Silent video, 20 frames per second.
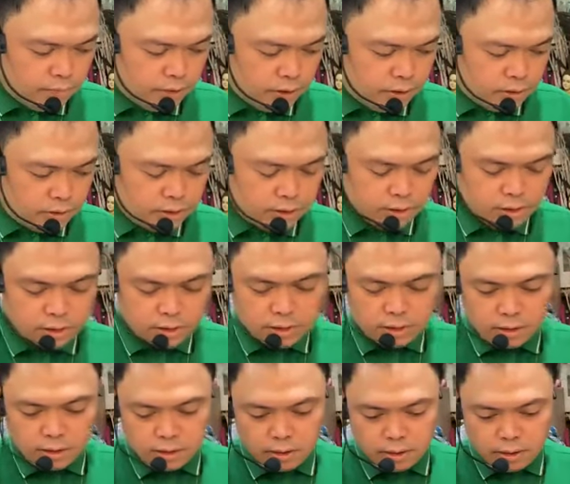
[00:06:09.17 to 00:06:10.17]

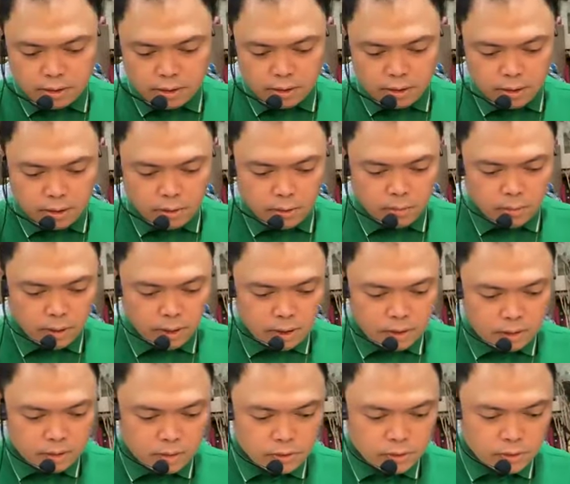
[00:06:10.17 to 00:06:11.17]
verses
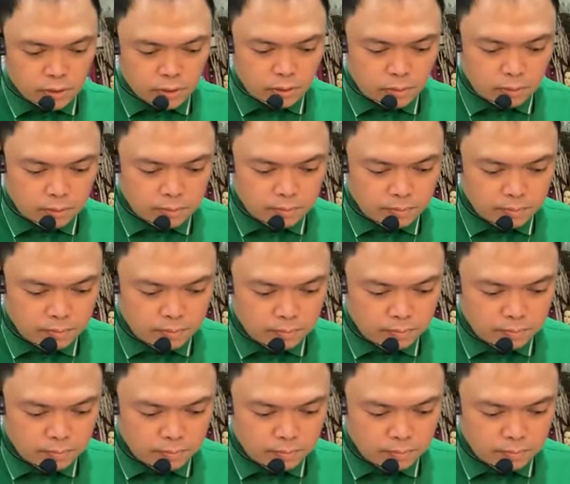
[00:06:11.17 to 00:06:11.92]
1 to 2.